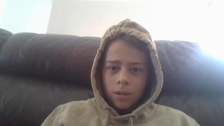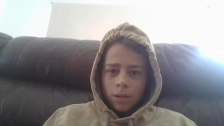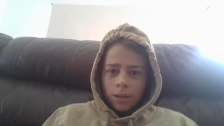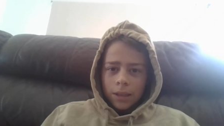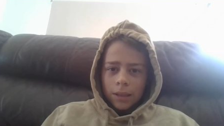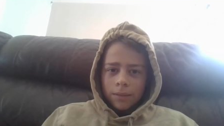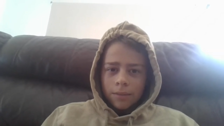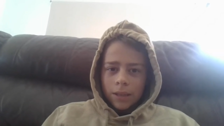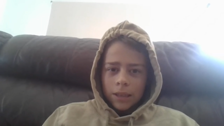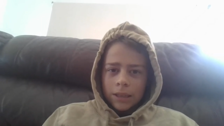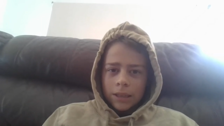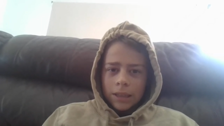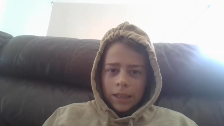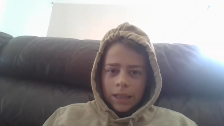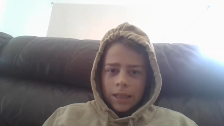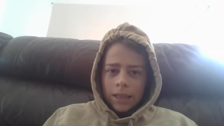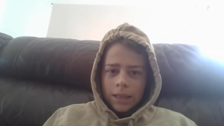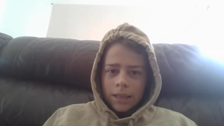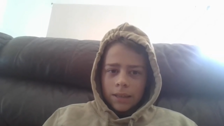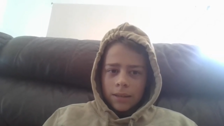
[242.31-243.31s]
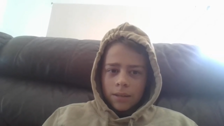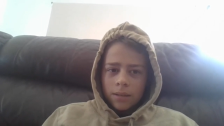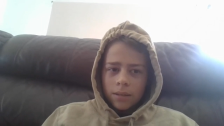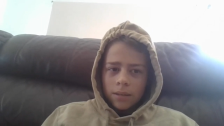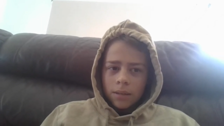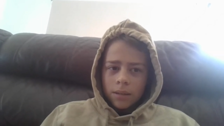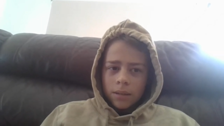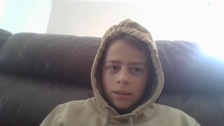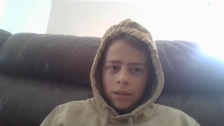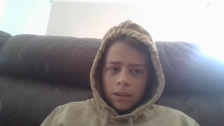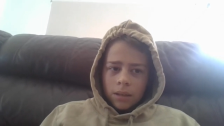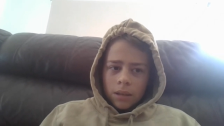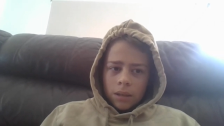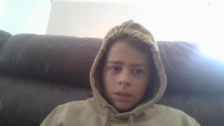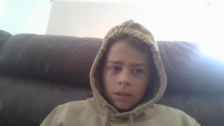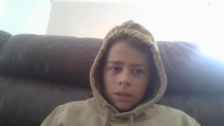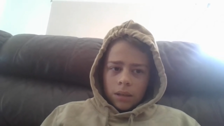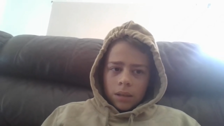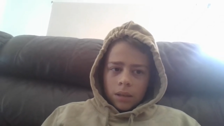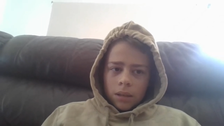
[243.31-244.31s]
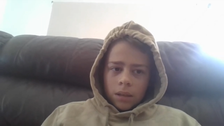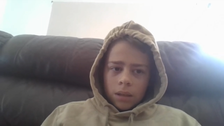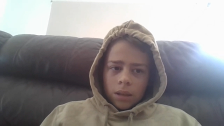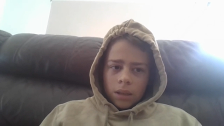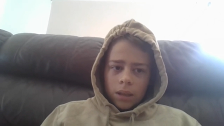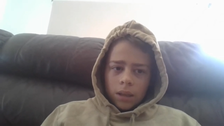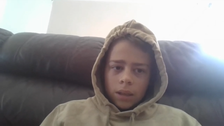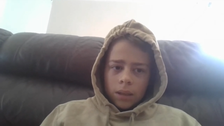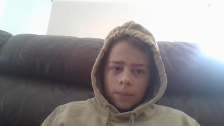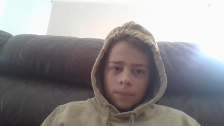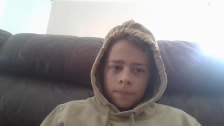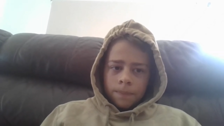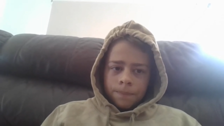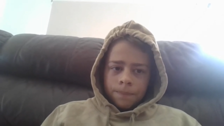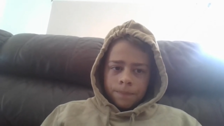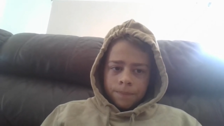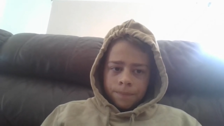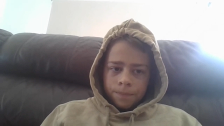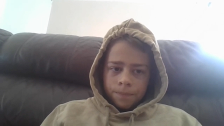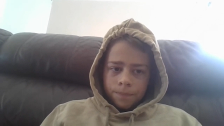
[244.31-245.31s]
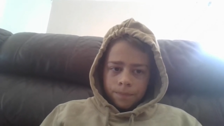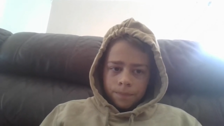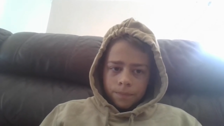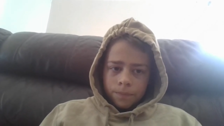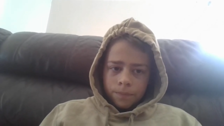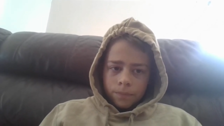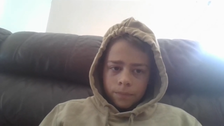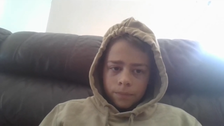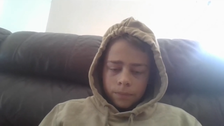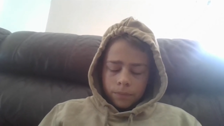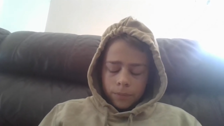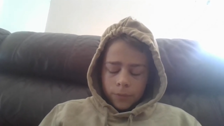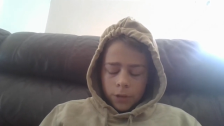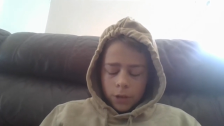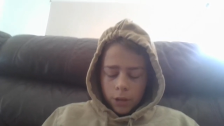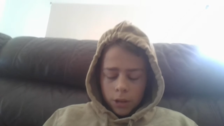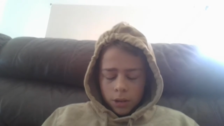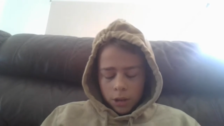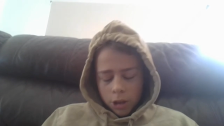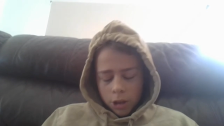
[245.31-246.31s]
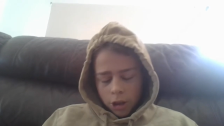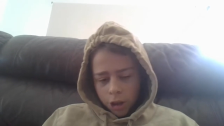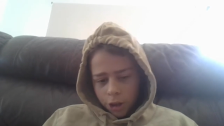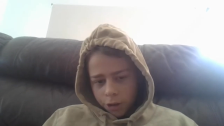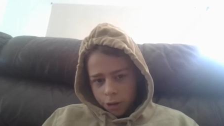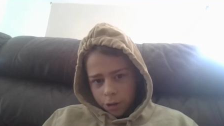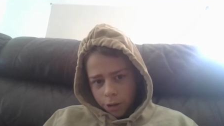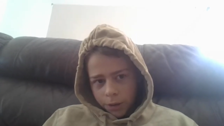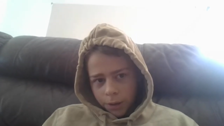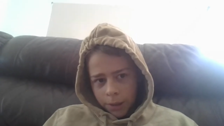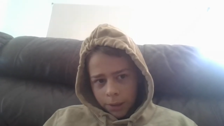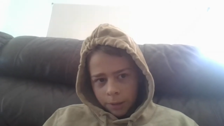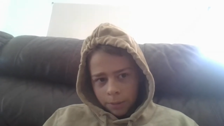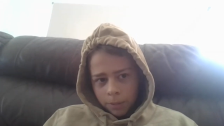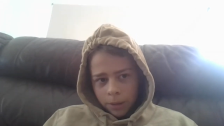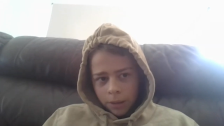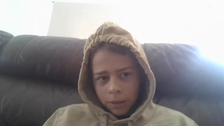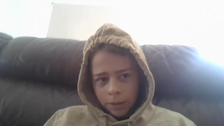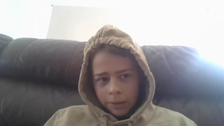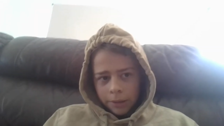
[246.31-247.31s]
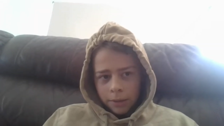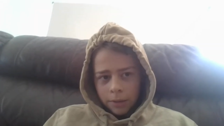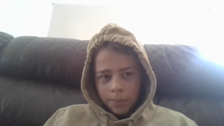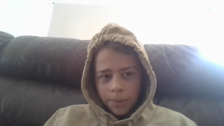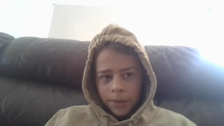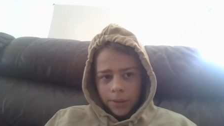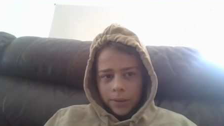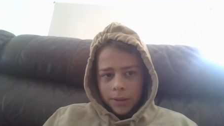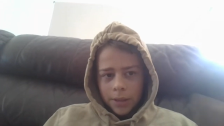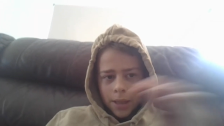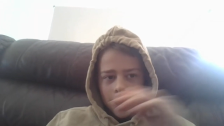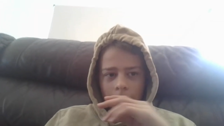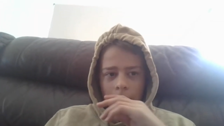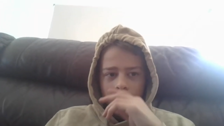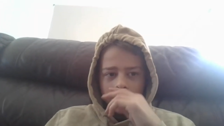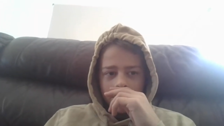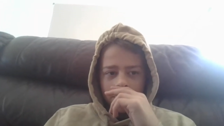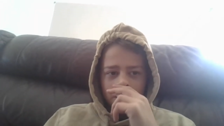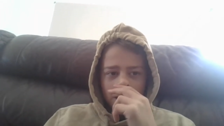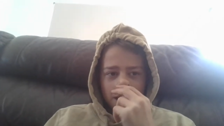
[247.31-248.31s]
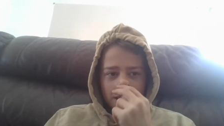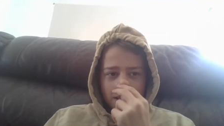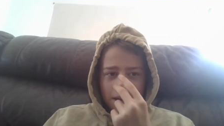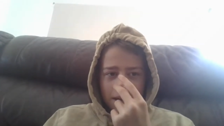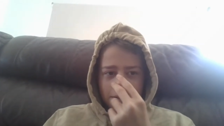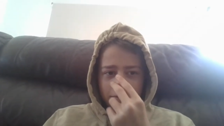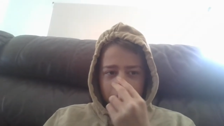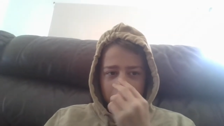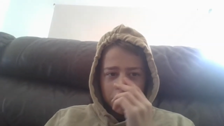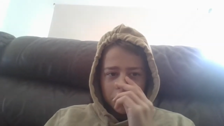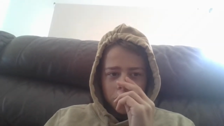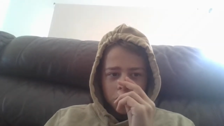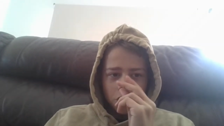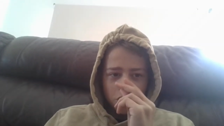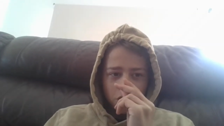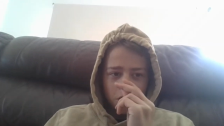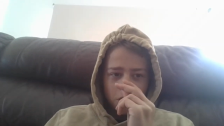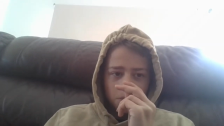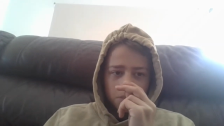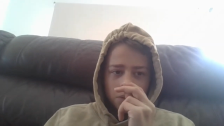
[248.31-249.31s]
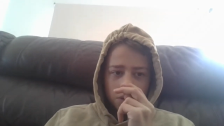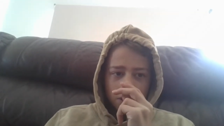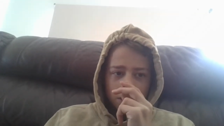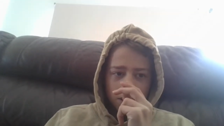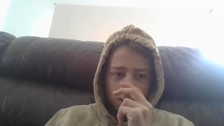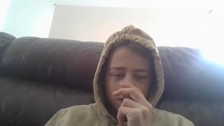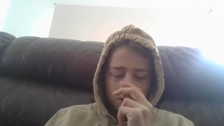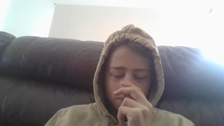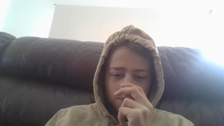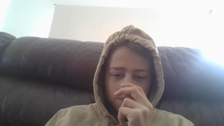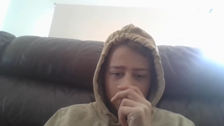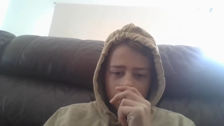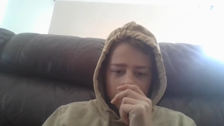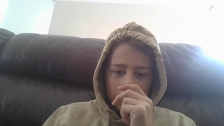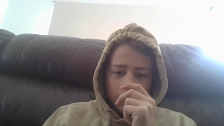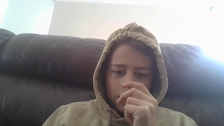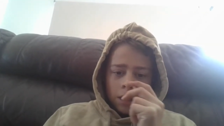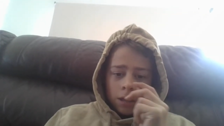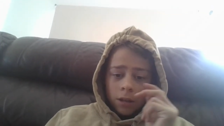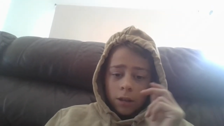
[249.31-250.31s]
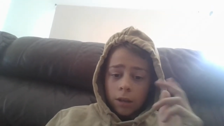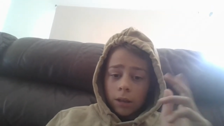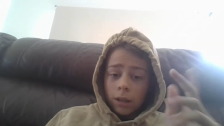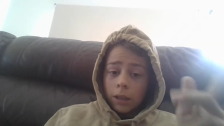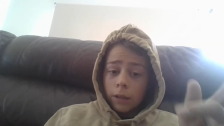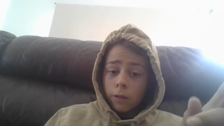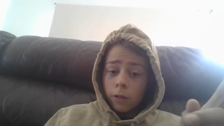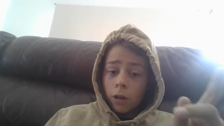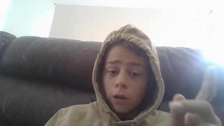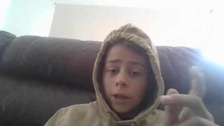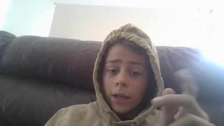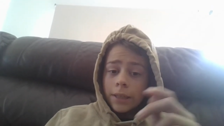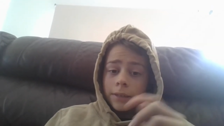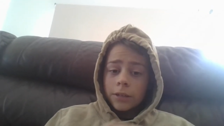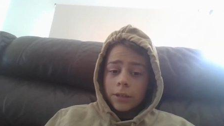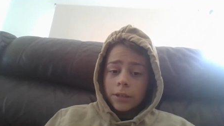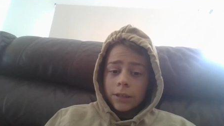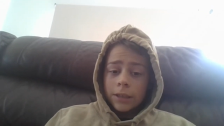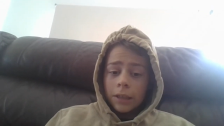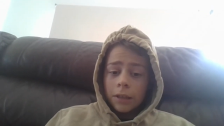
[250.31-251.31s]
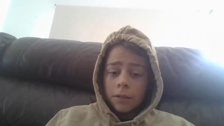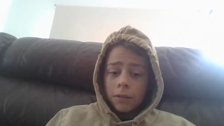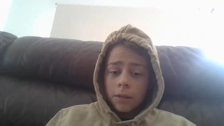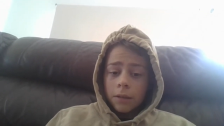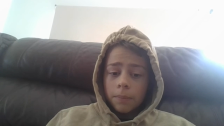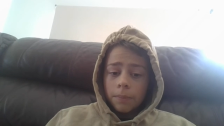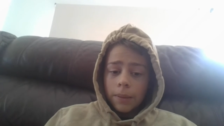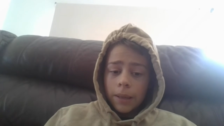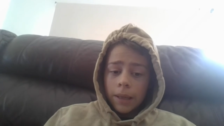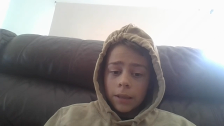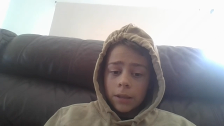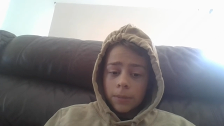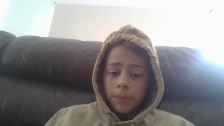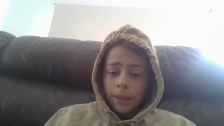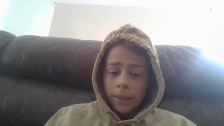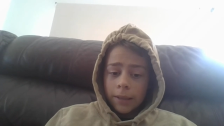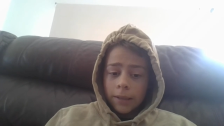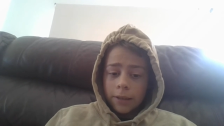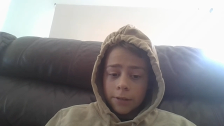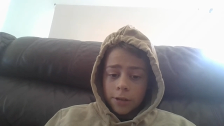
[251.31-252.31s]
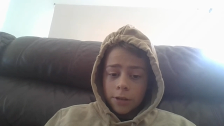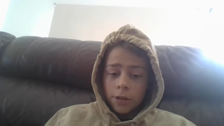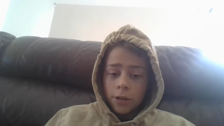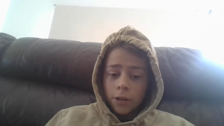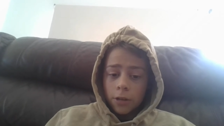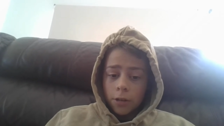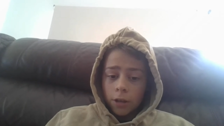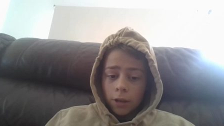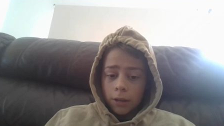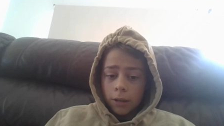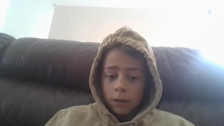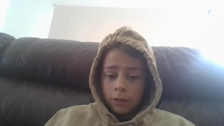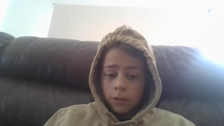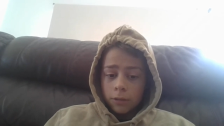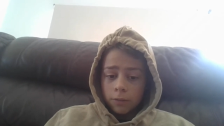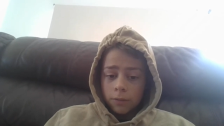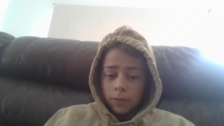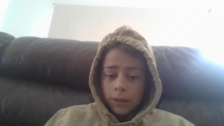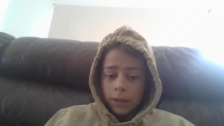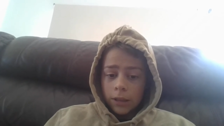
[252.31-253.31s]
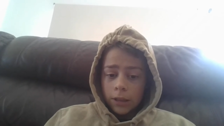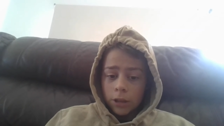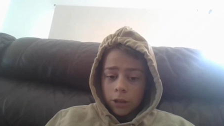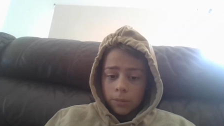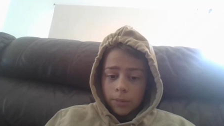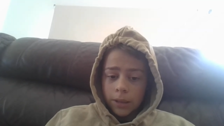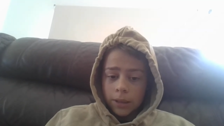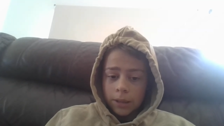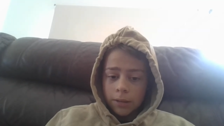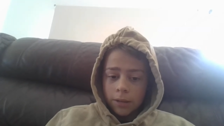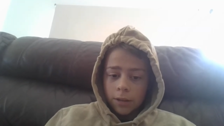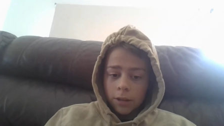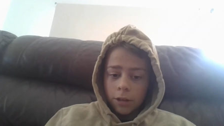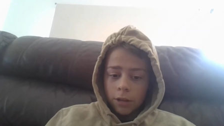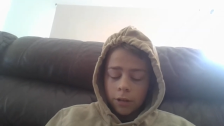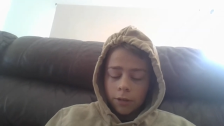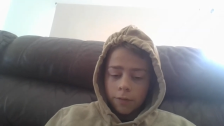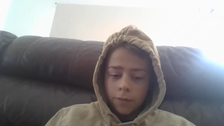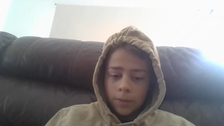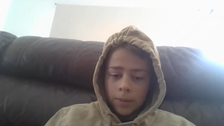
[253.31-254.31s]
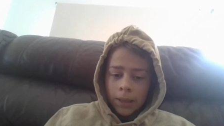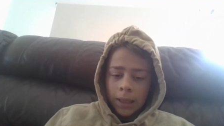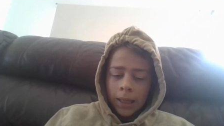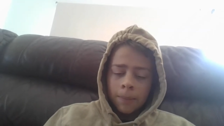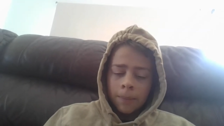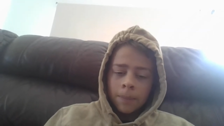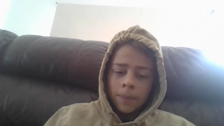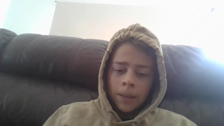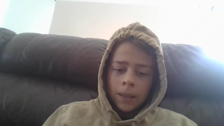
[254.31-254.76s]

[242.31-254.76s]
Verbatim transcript: Like the D's um, just showed throughout why they're the best team and why they finished top. Um, the Lions did bounce back in the third though. That was a really dominant third from them.